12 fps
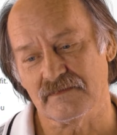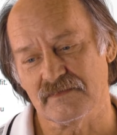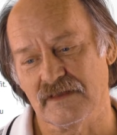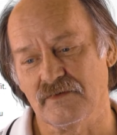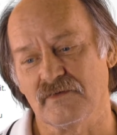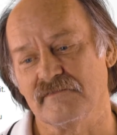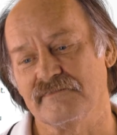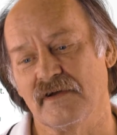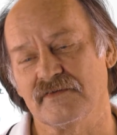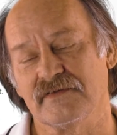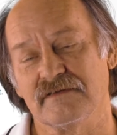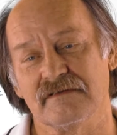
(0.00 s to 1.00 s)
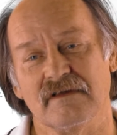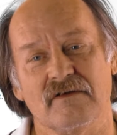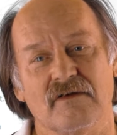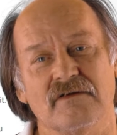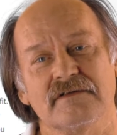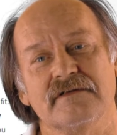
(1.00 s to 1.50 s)
they could have functioned
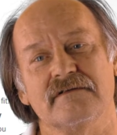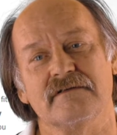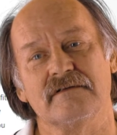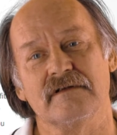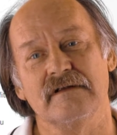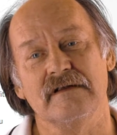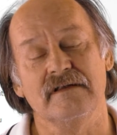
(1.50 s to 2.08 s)
earlier